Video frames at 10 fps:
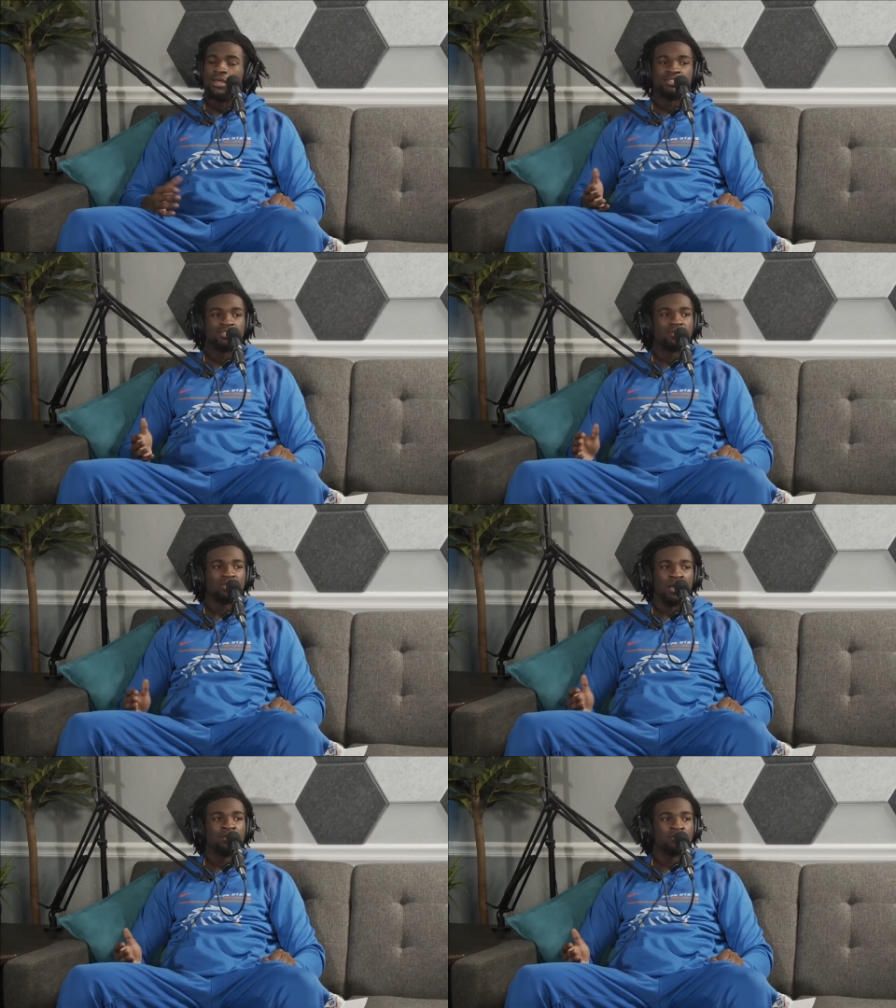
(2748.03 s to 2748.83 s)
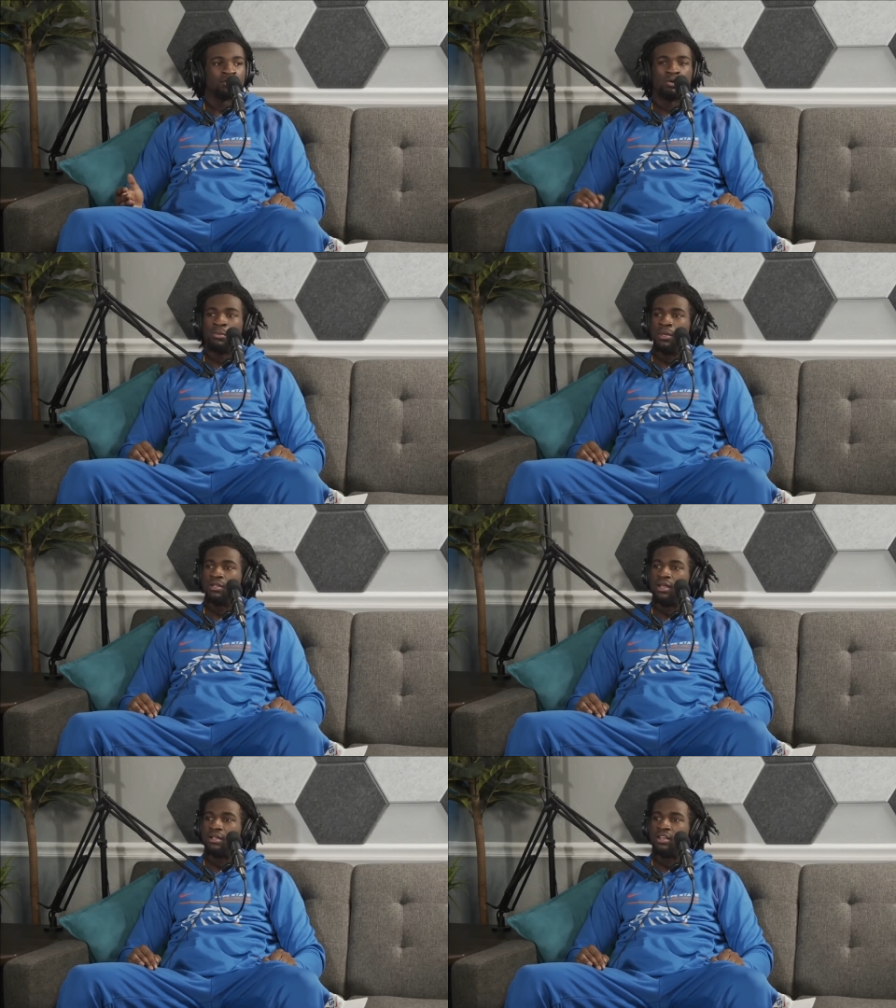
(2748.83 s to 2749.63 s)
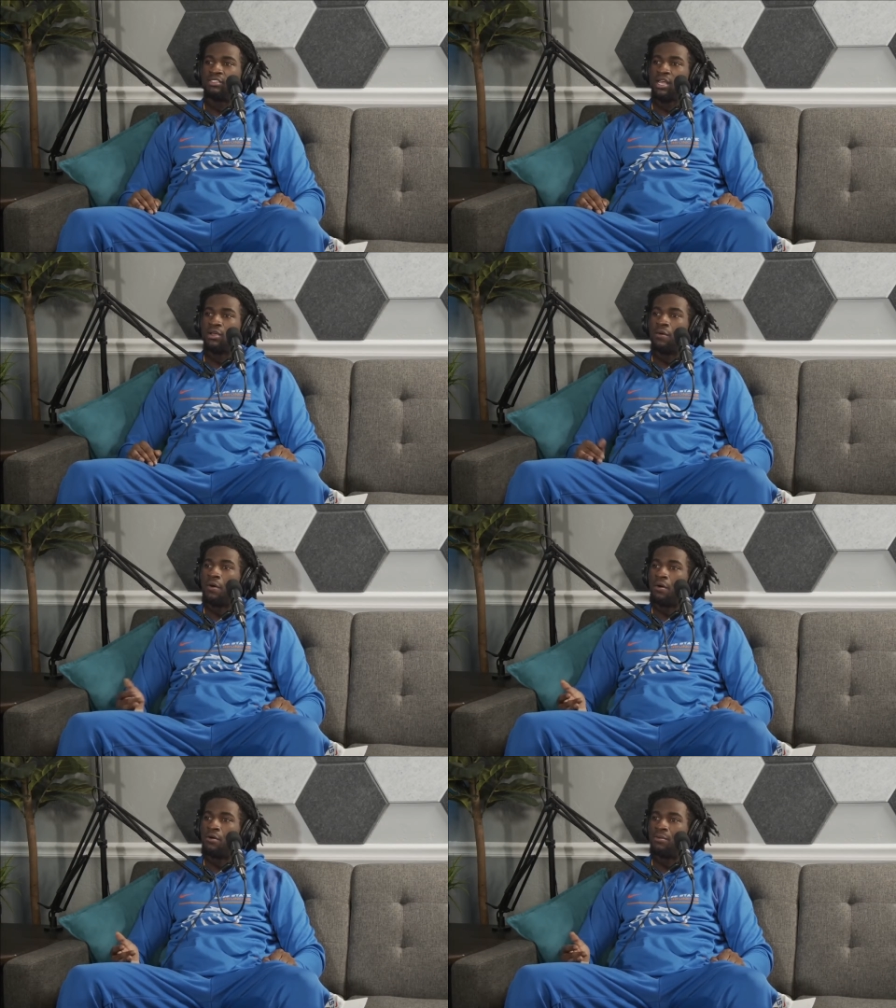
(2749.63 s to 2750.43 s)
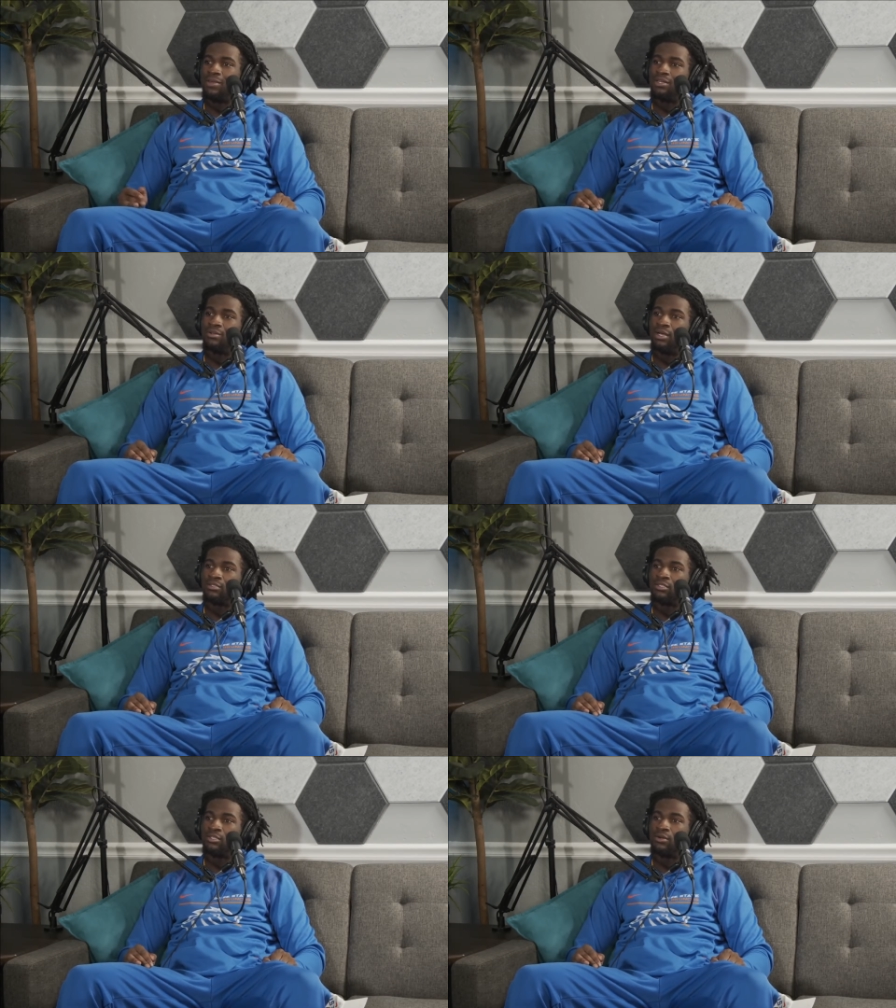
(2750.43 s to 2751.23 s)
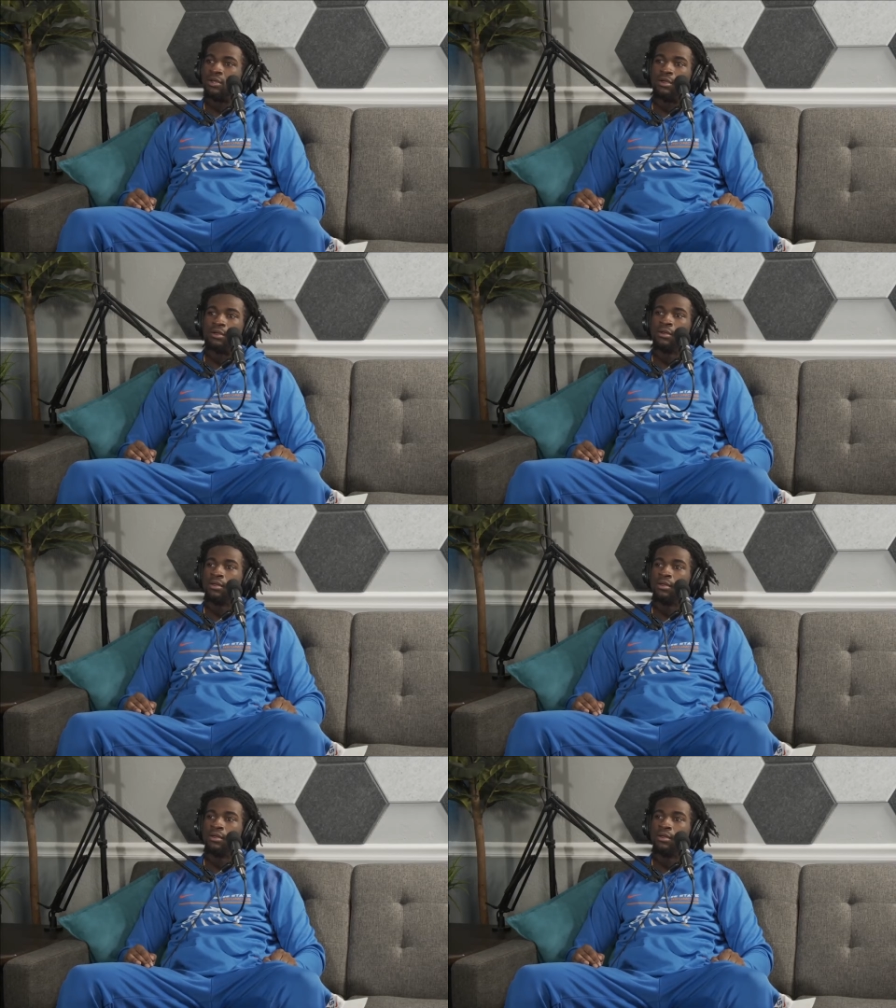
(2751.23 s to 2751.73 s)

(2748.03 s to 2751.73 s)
It's thunderstorming. Like they said, go home, and you guys are still here.